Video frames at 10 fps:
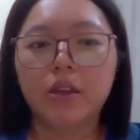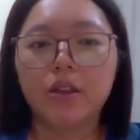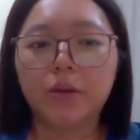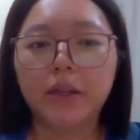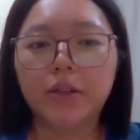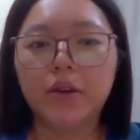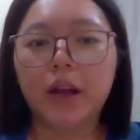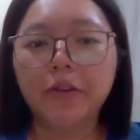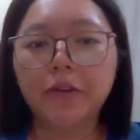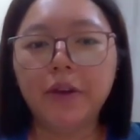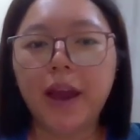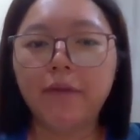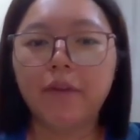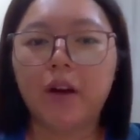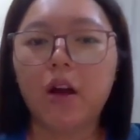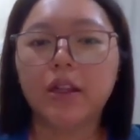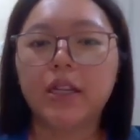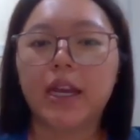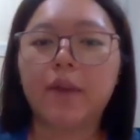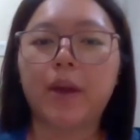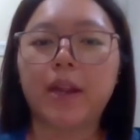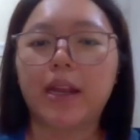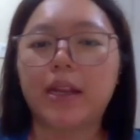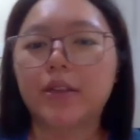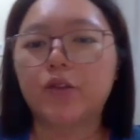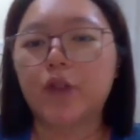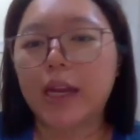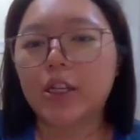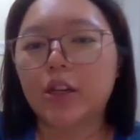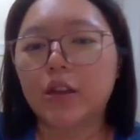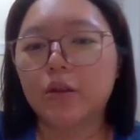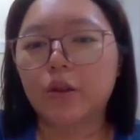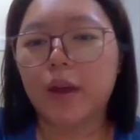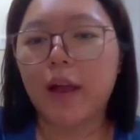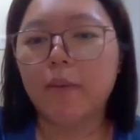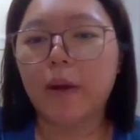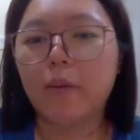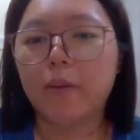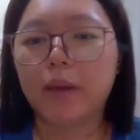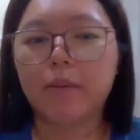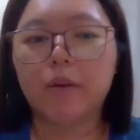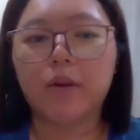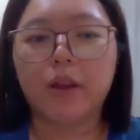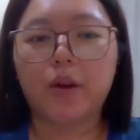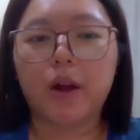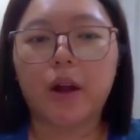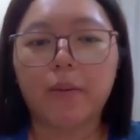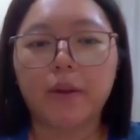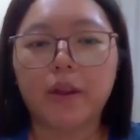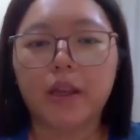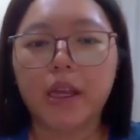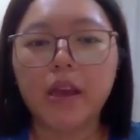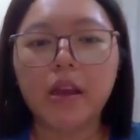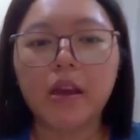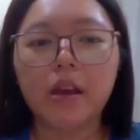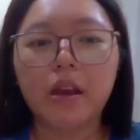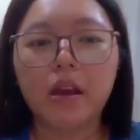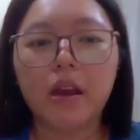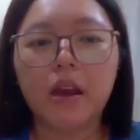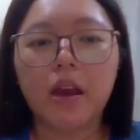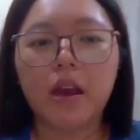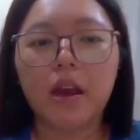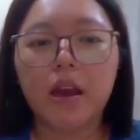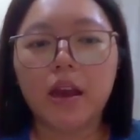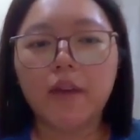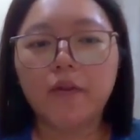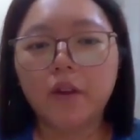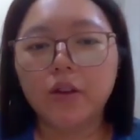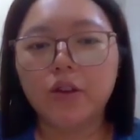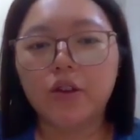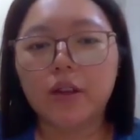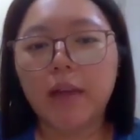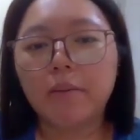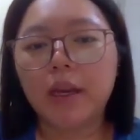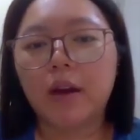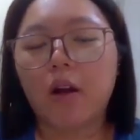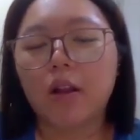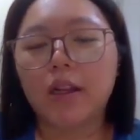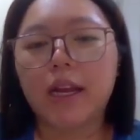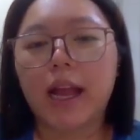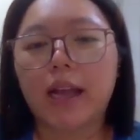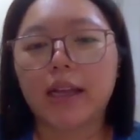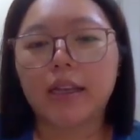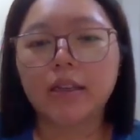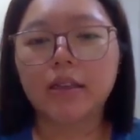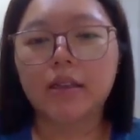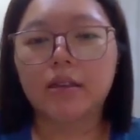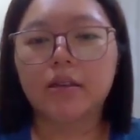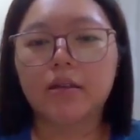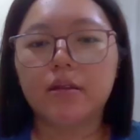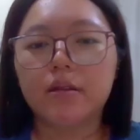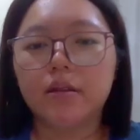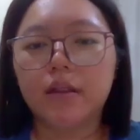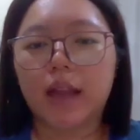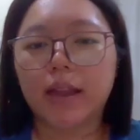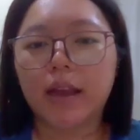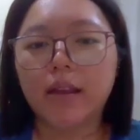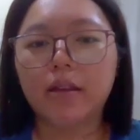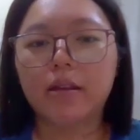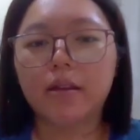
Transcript: So does your country have a holiday when it is traditional to help out people in your community? If not, should there be a holiday like this? Like that?